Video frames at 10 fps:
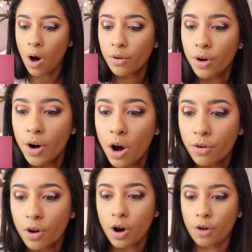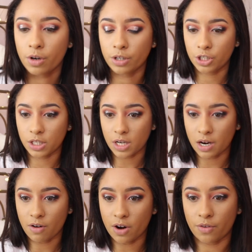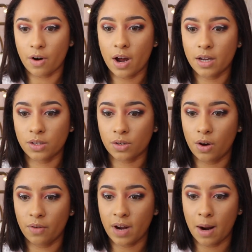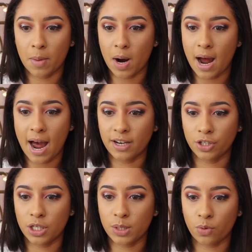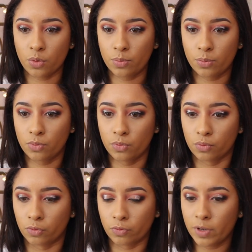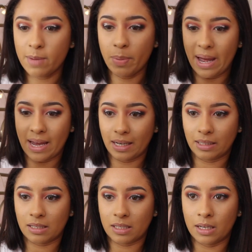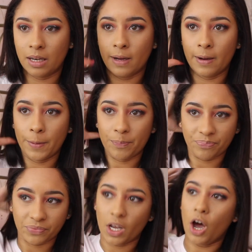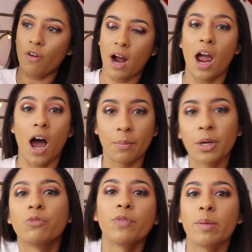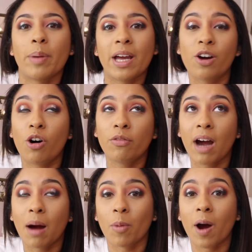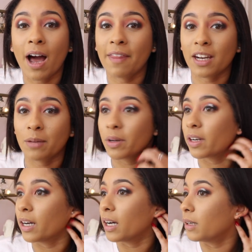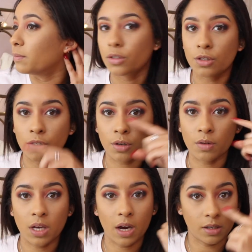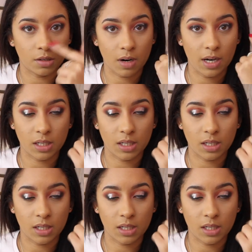Hold on. She's done her under eyes off camera and she's rebaked. Alright, I'm gonna rebake off camera and then I'm gonna do the under eyes